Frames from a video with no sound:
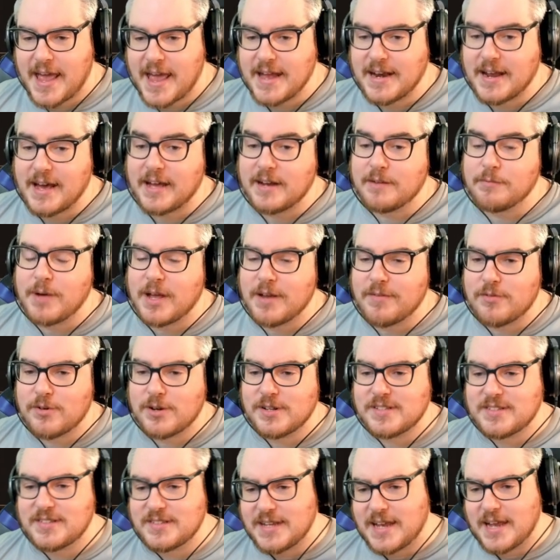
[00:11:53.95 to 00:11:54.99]
and
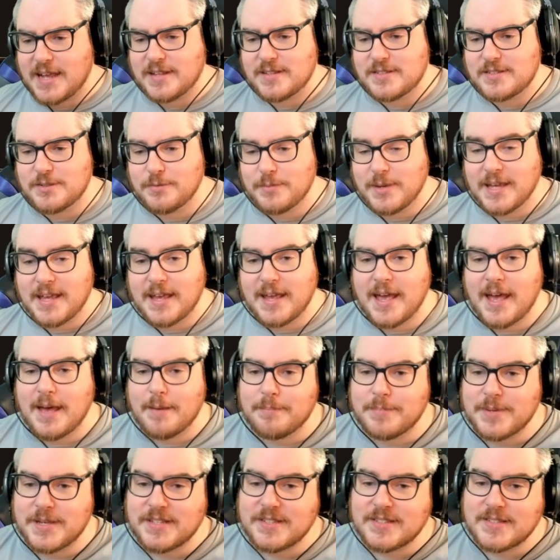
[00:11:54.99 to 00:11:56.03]
unwavering stance, so we
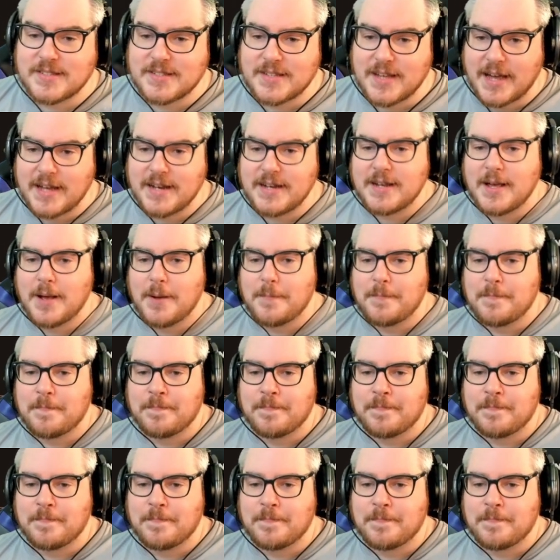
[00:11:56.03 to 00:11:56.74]
can't be stunned.